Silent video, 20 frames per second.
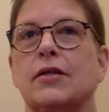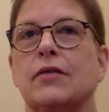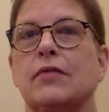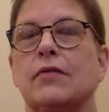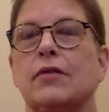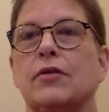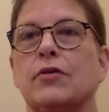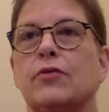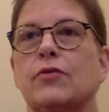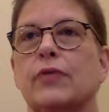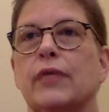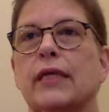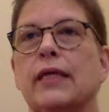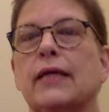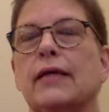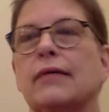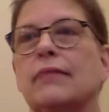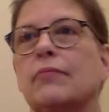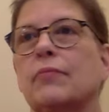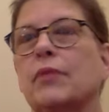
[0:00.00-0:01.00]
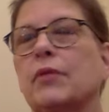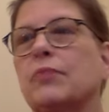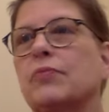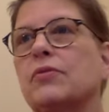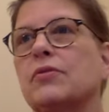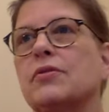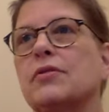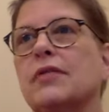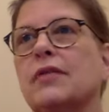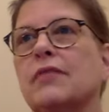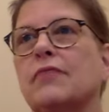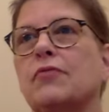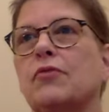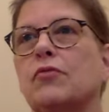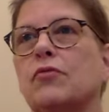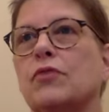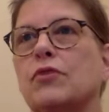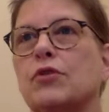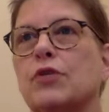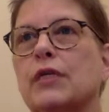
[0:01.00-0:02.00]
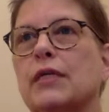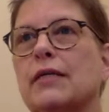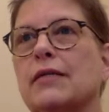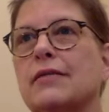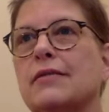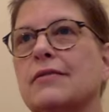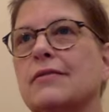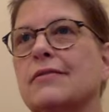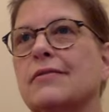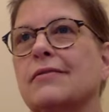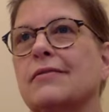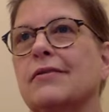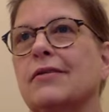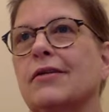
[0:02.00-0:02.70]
they, they're drinking people's leftover drinks